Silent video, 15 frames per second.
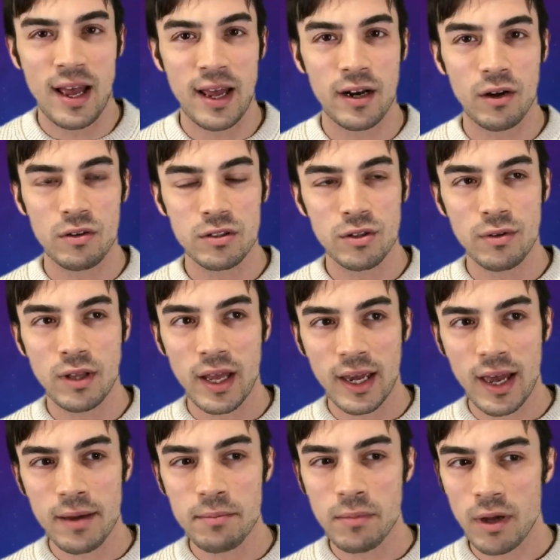And also like
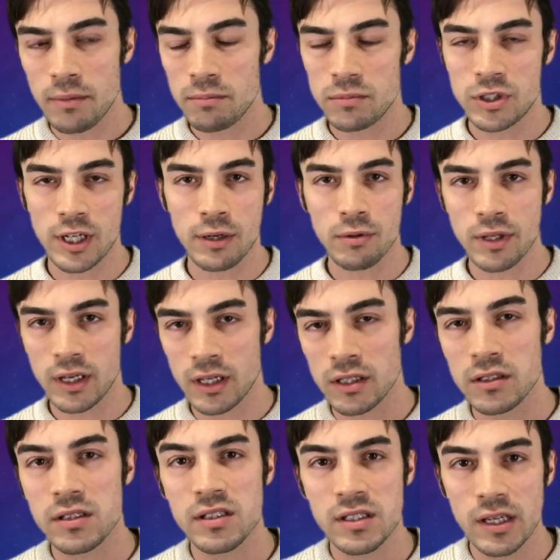I'm I'm generally
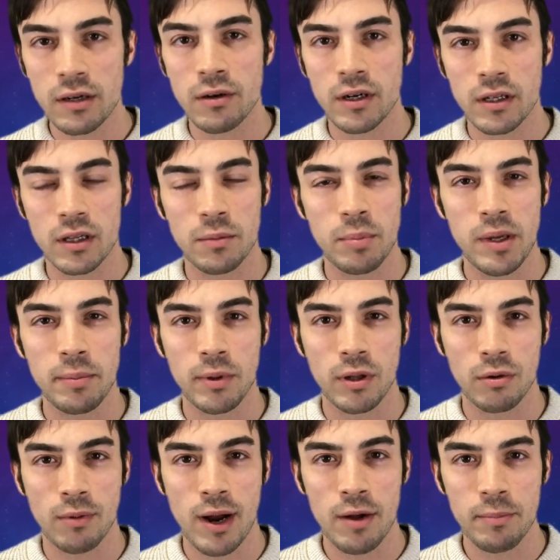considerate of the people
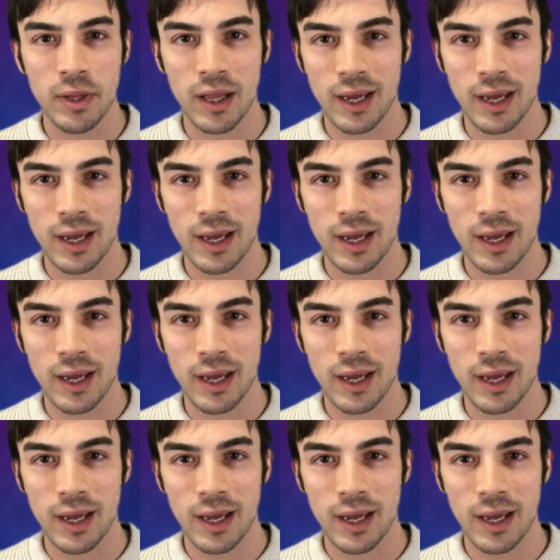around me.